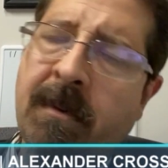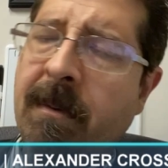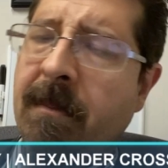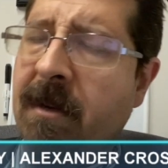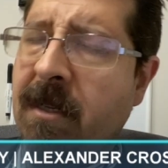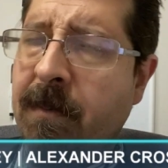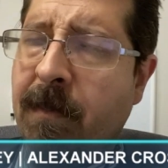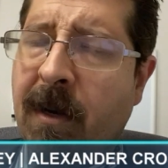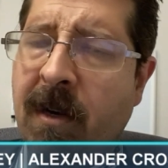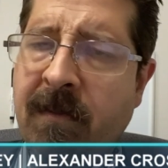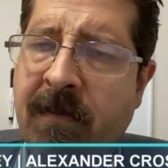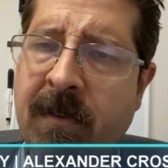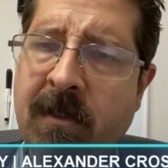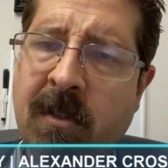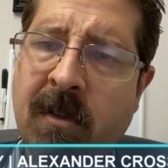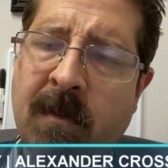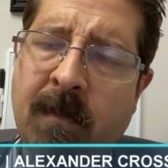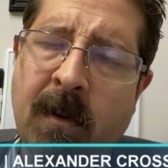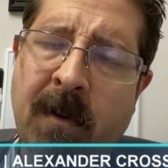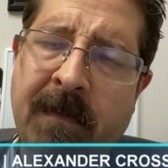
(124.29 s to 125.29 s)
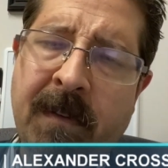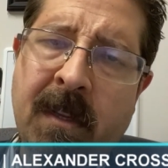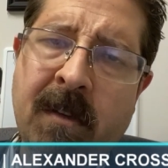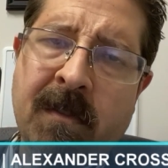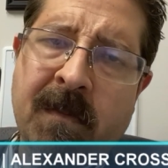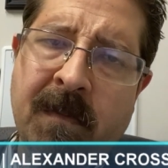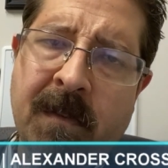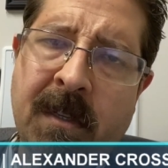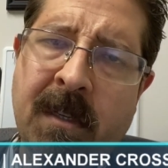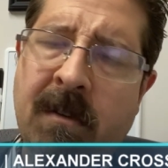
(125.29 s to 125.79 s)
may respond in the future with more
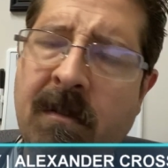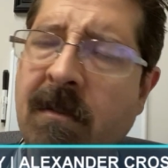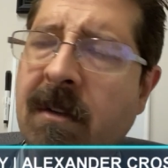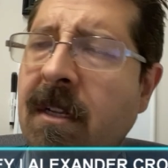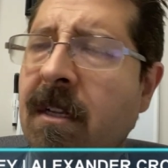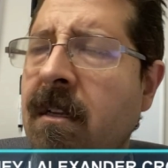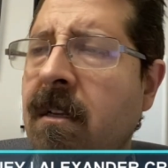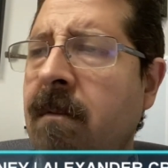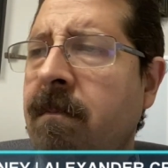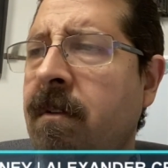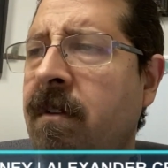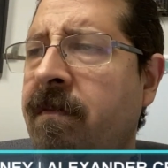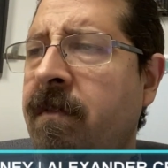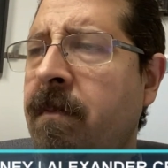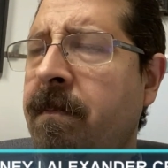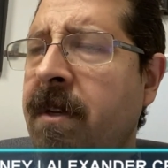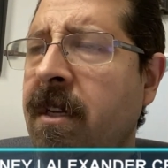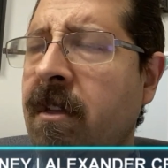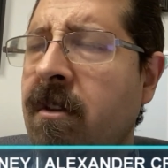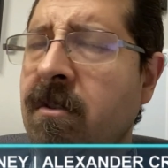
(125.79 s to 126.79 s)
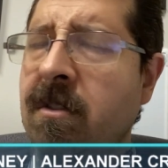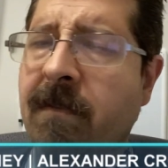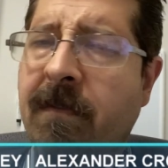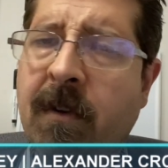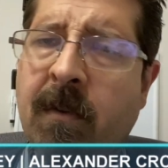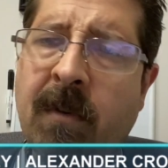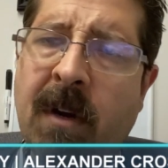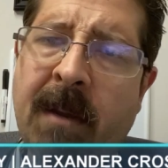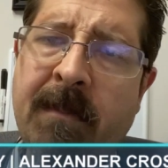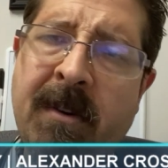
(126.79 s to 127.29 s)
videos for you. But if you've been accused of a
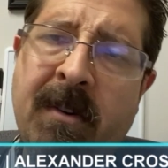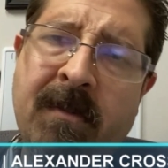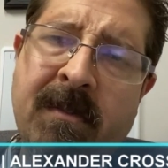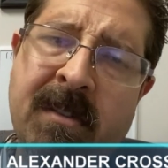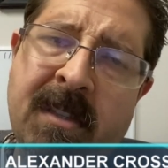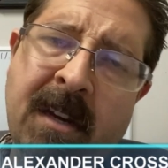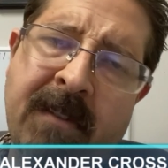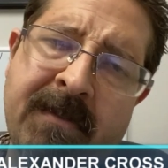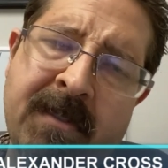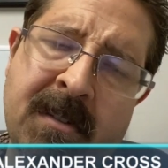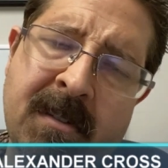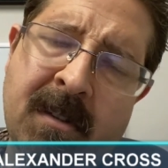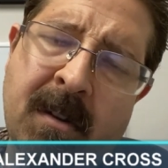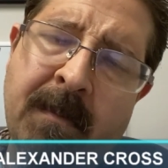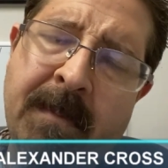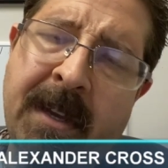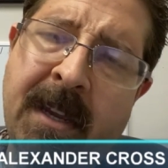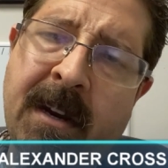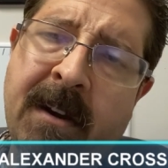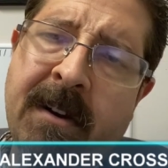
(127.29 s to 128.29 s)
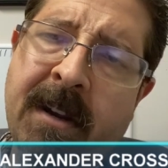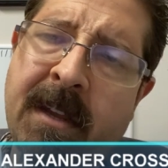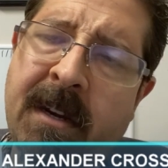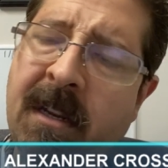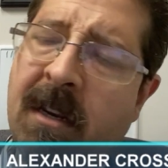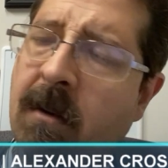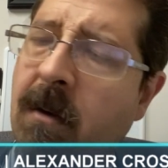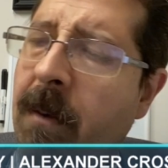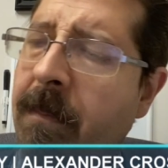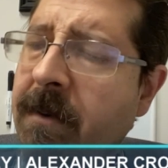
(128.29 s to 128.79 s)
crime here in the San Francisco Bay Area and
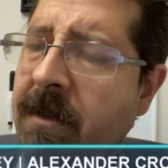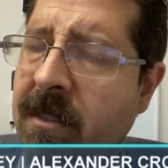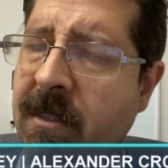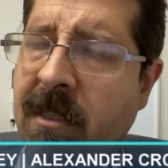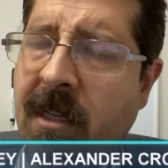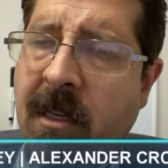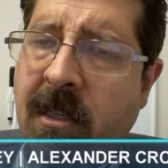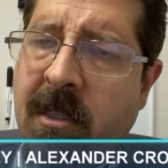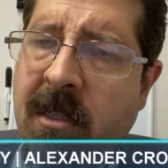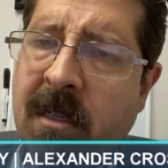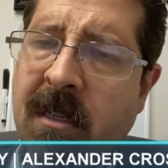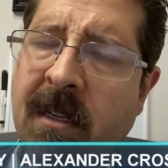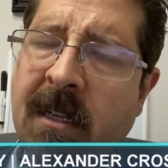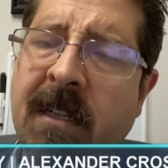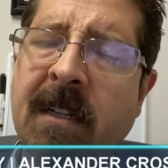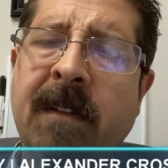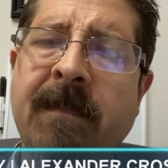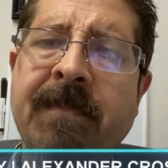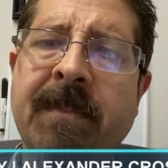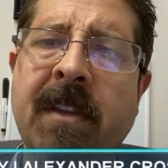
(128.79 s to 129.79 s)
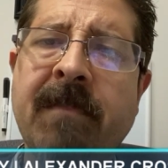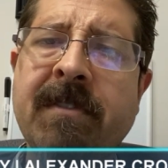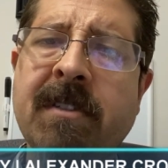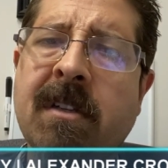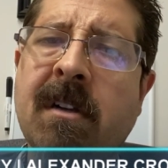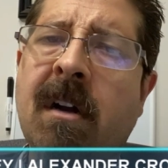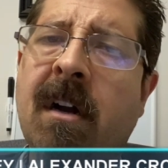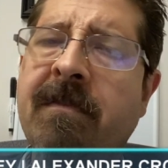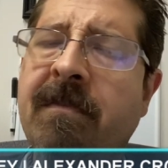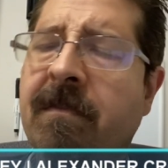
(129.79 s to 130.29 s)
need a representation, give us a
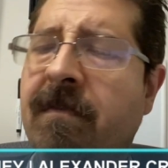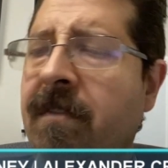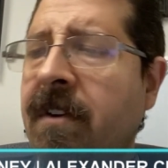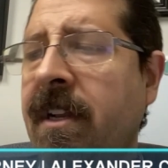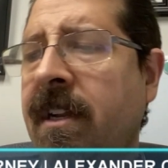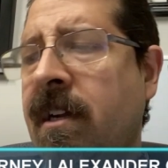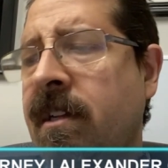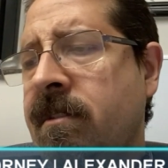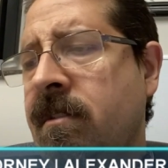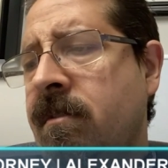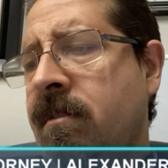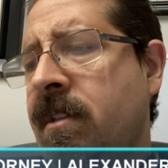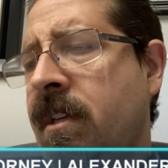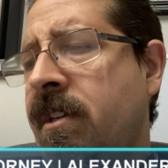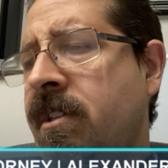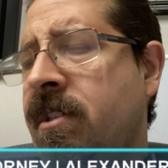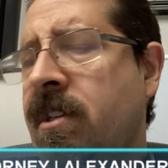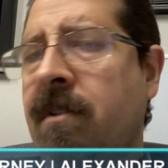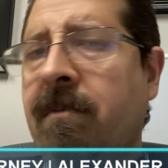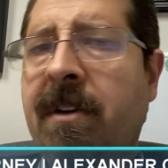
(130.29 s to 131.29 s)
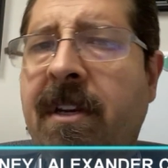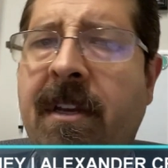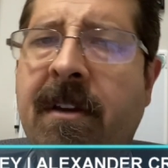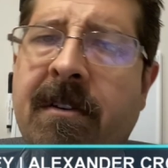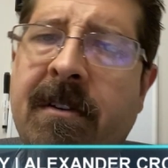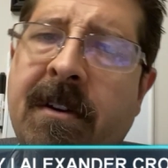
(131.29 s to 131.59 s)
call for free consultation at 1 800